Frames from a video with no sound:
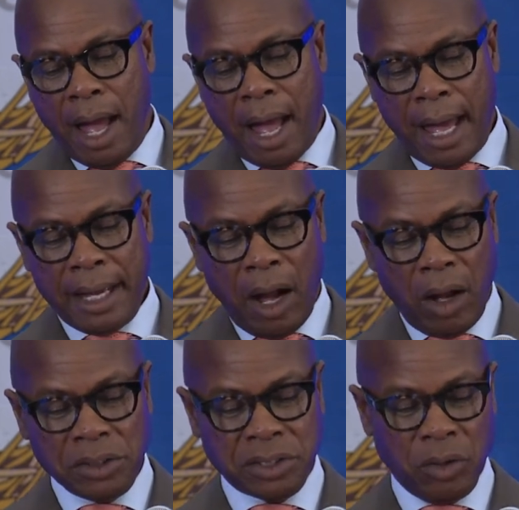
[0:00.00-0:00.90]
I
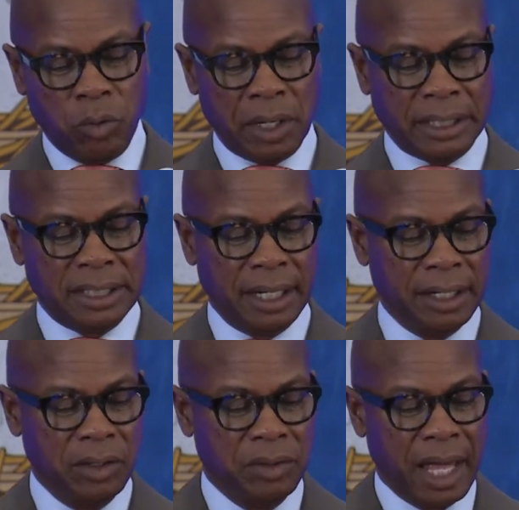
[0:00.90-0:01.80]
also want to tell
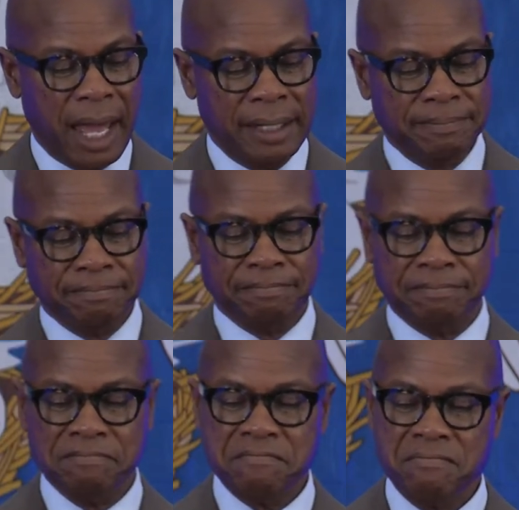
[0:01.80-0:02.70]
you that,
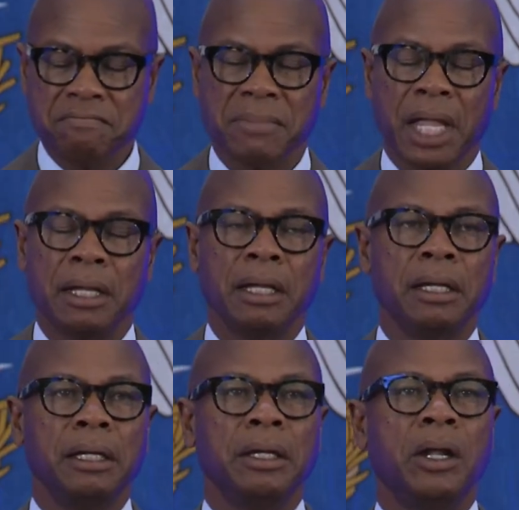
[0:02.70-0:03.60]

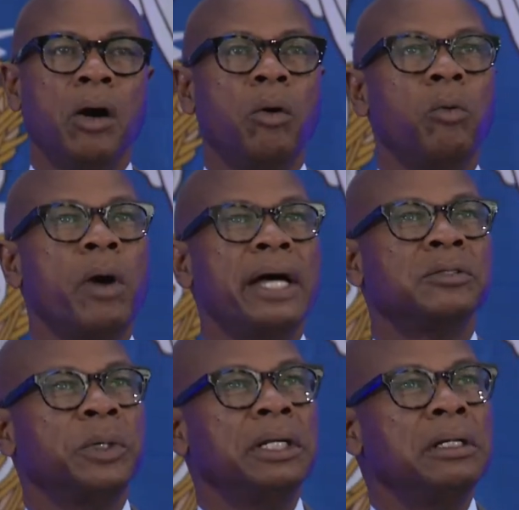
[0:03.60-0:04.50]
you know,
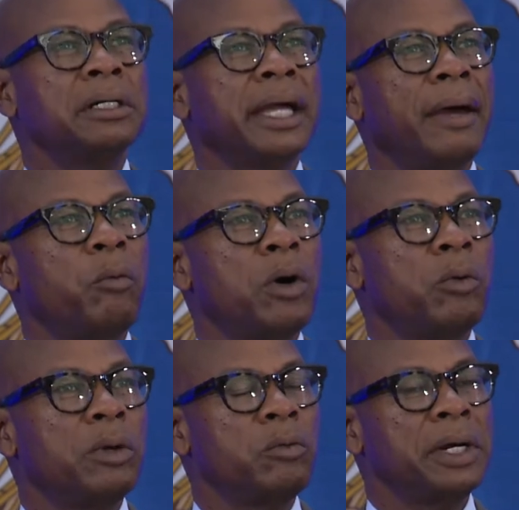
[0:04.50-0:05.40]
as we look at
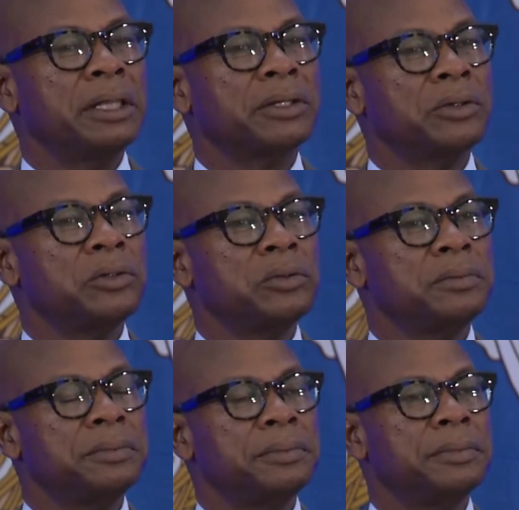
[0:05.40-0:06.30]
what we went
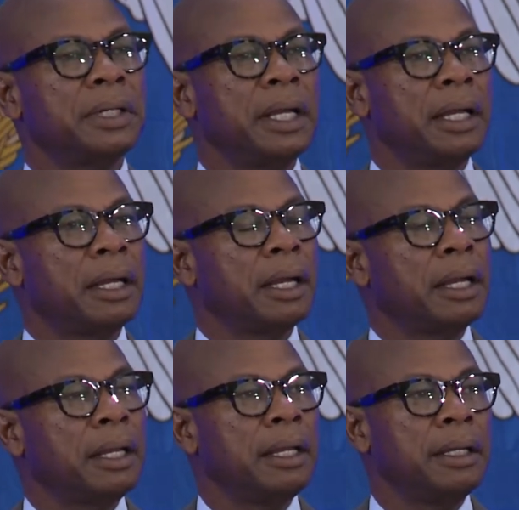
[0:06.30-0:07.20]
through,
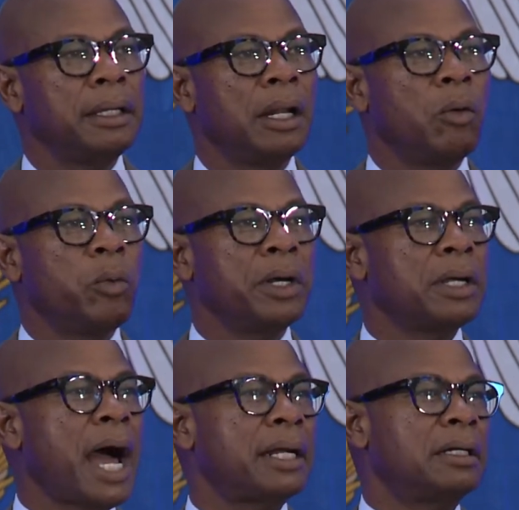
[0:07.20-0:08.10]
you know, we're
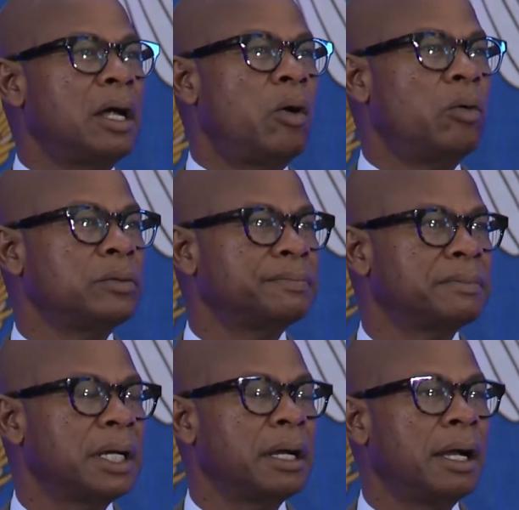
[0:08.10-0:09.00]
not alone.
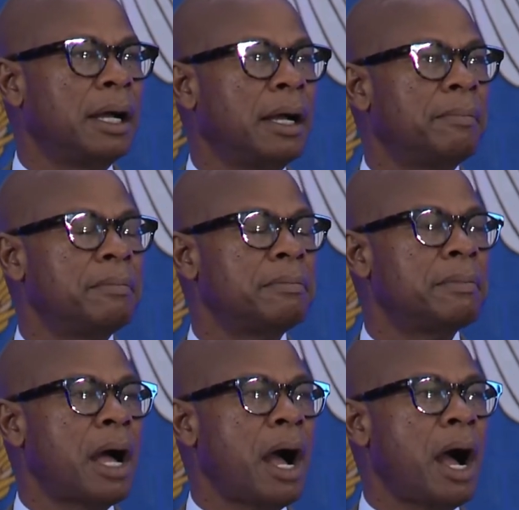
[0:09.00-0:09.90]
Um,
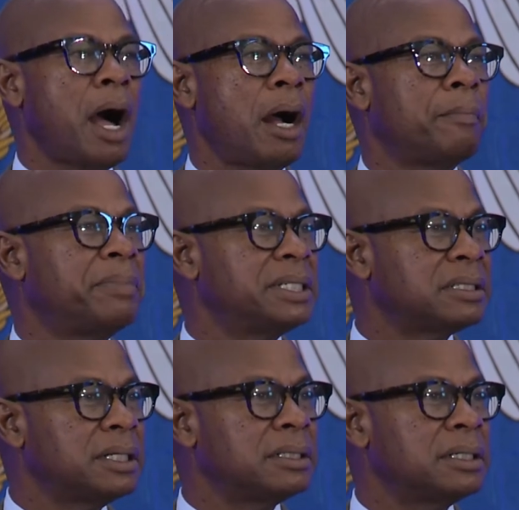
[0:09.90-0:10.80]
our
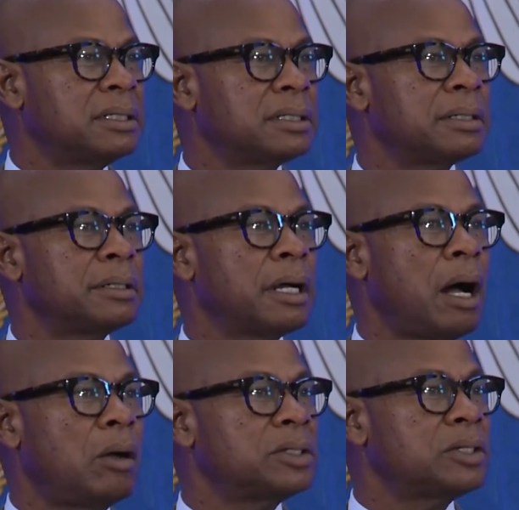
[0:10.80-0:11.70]
businesses
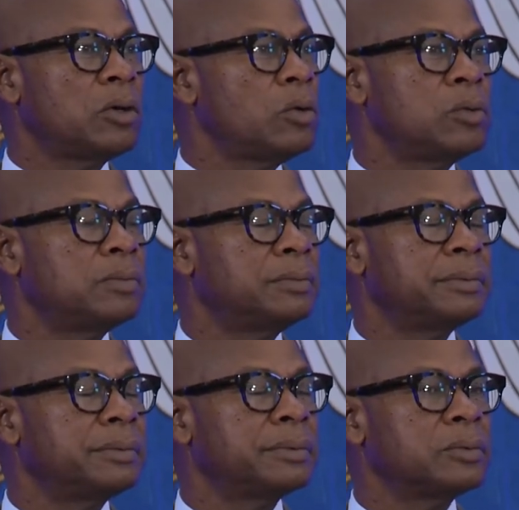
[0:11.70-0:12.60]

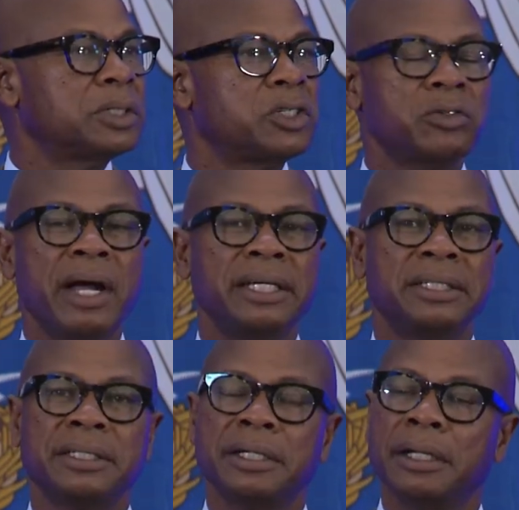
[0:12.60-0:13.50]
also were
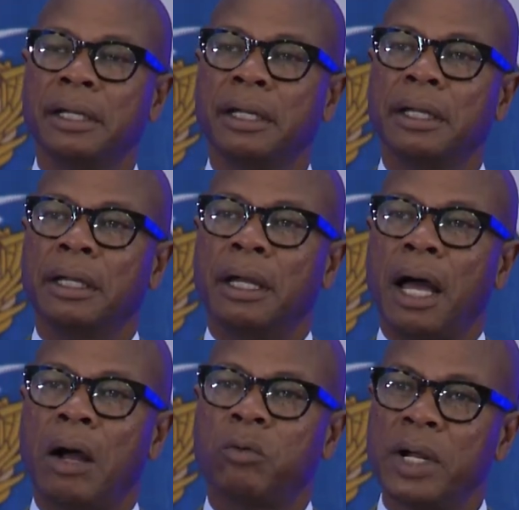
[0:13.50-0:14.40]
stressed.
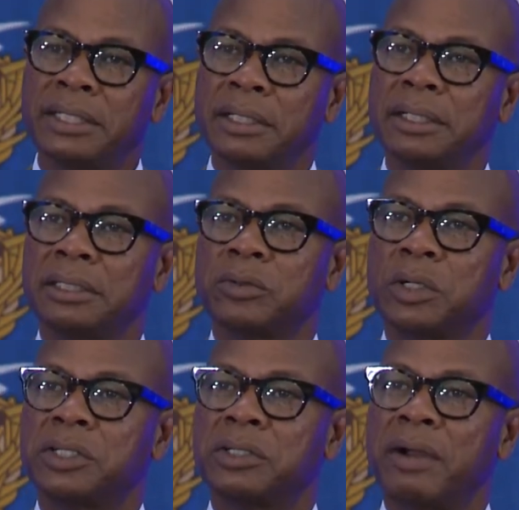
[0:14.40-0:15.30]
Our residents
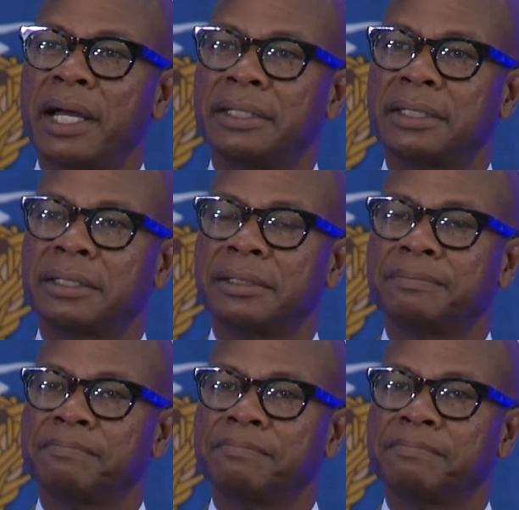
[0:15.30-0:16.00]
were stressed.